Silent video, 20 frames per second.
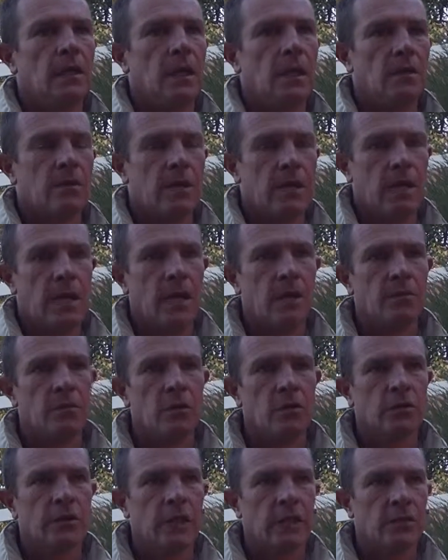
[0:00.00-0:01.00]
Okay, I'm
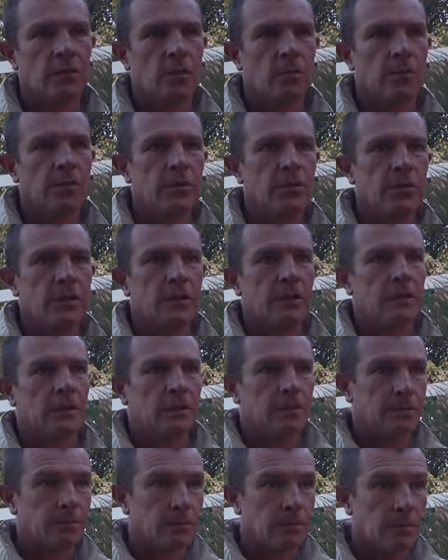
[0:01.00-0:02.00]
not that computer
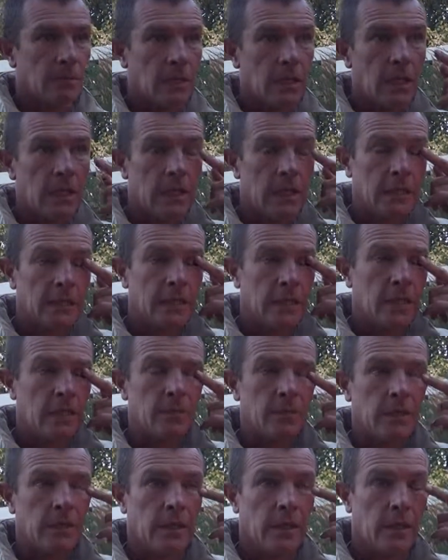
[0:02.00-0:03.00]
literate,
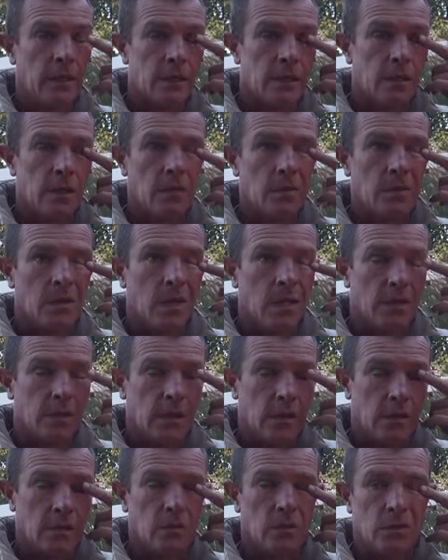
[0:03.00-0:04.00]
but there is some guys
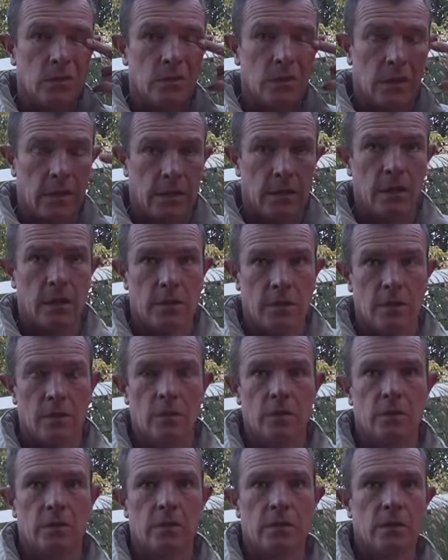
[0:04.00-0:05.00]
that has
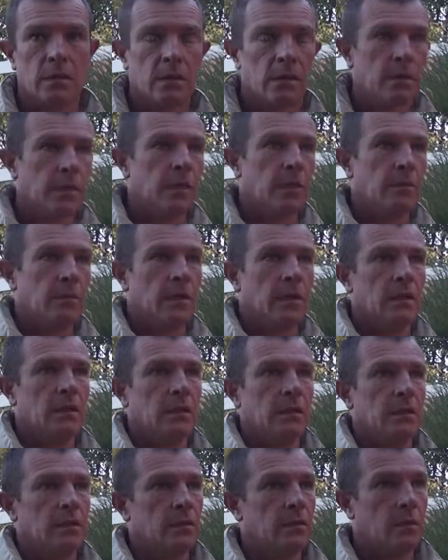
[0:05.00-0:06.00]
got email
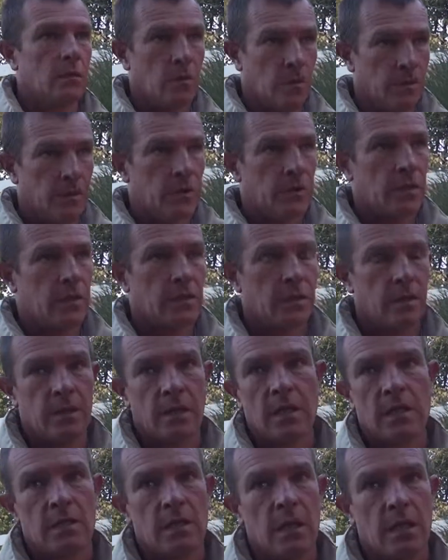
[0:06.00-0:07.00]
and computers in
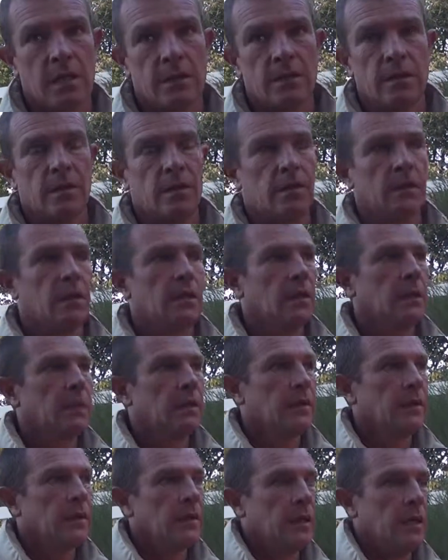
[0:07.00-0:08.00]
their trucks, and
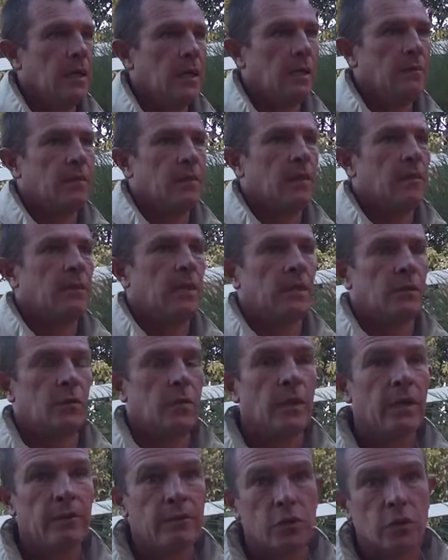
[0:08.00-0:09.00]
but
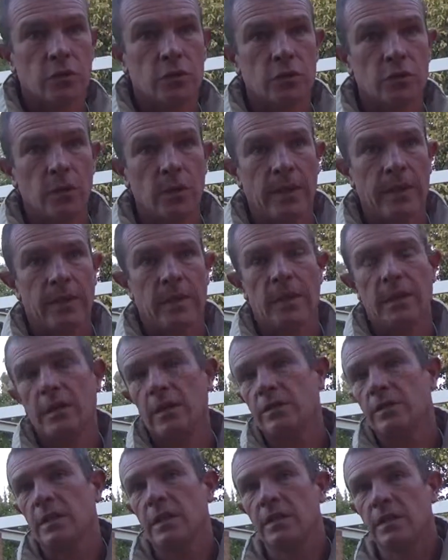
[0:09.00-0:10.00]
we've got two-way
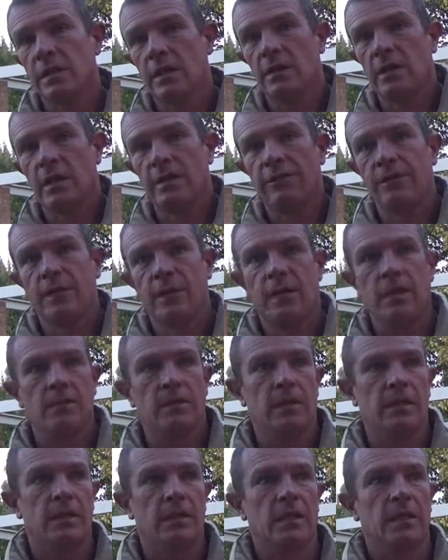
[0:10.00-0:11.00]
radios in South Africa,
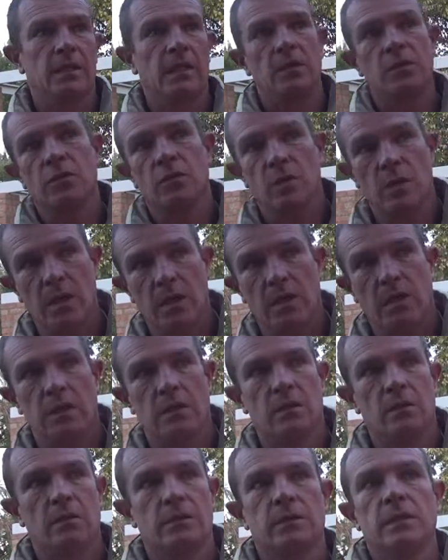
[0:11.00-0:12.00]
but they don't work
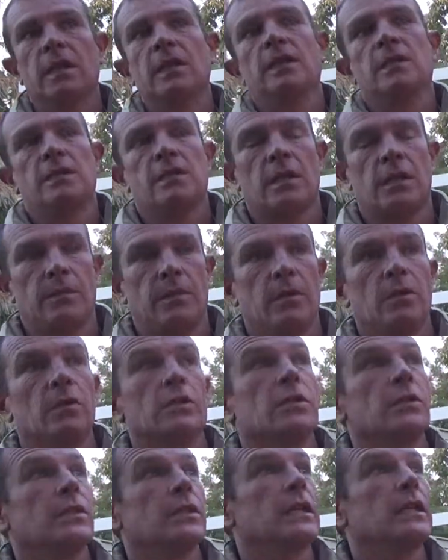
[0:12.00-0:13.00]
on the other side
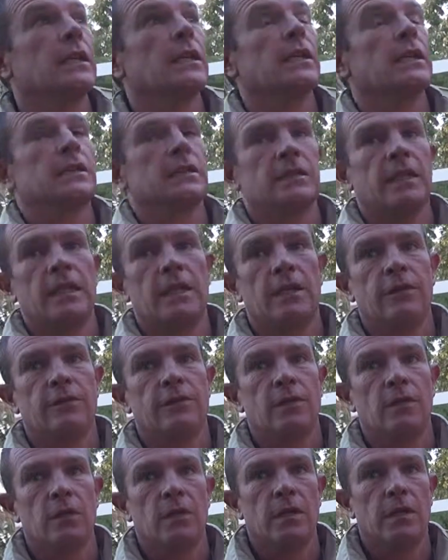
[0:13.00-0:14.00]
because you need an antenna
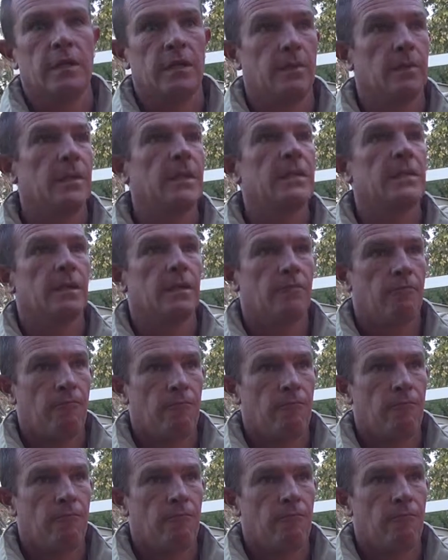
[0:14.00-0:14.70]
for a repeater.